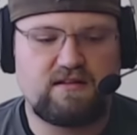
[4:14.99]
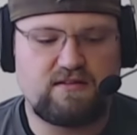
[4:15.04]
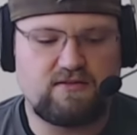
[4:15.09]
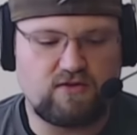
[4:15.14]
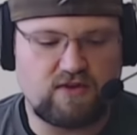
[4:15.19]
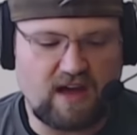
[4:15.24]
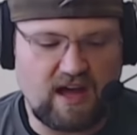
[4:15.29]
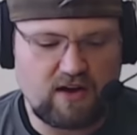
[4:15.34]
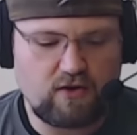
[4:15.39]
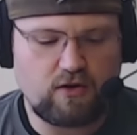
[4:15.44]
Do
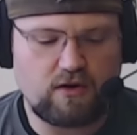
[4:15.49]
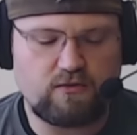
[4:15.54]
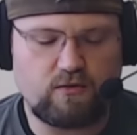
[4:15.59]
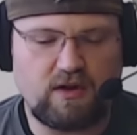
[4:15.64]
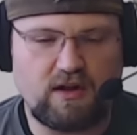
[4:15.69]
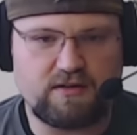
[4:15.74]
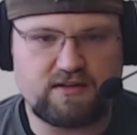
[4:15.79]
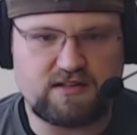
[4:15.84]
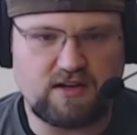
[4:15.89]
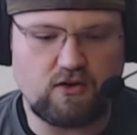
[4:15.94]
not quote,
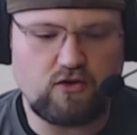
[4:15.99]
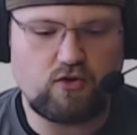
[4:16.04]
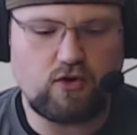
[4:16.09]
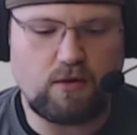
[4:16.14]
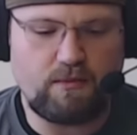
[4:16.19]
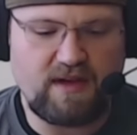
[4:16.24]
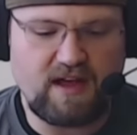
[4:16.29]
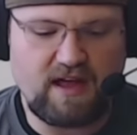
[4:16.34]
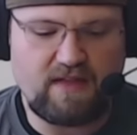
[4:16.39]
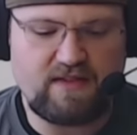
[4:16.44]
well, don't
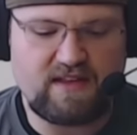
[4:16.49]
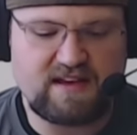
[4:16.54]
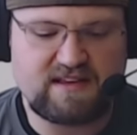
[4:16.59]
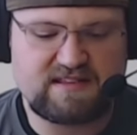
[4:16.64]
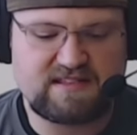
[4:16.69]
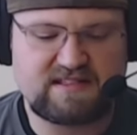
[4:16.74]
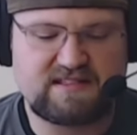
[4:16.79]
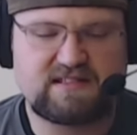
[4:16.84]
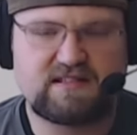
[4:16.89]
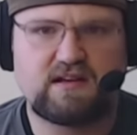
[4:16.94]
quote me on
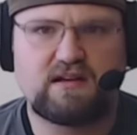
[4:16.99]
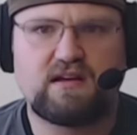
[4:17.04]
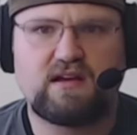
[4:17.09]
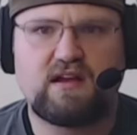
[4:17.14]
this.